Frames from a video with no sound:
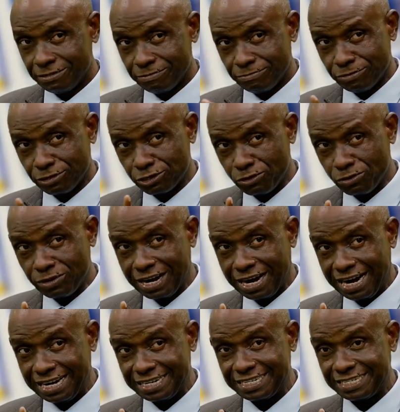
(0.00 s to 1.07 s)
must look
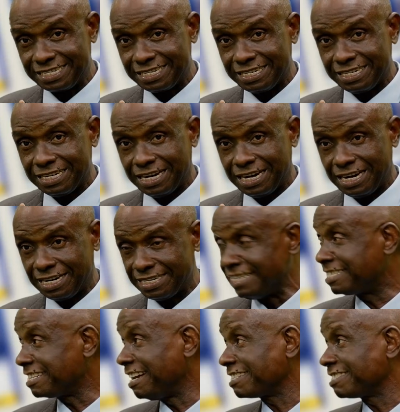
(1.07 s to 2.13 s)
at the
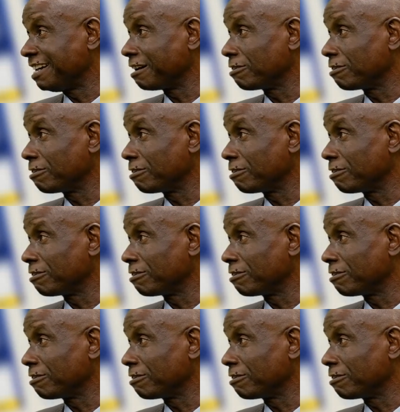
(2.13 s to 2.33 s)
international